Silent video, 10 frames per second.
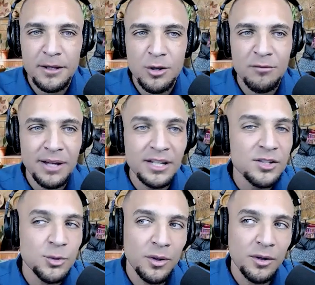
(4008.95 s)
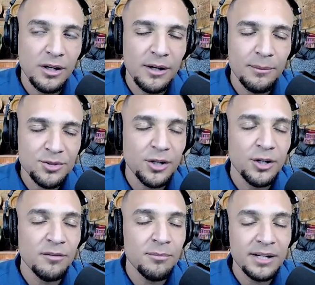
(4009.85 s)
you have many
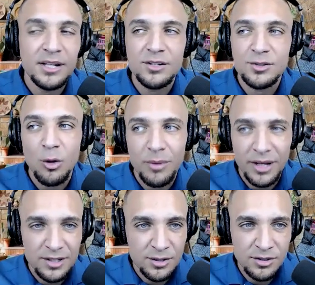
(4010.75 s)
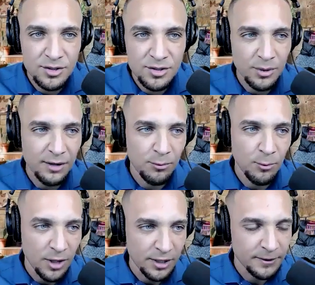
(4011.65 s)
soulmates. You just don't have
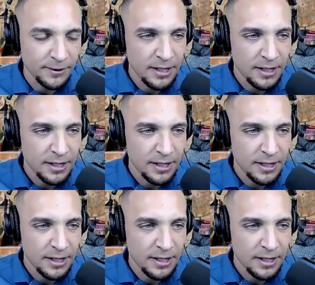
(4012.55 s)
one.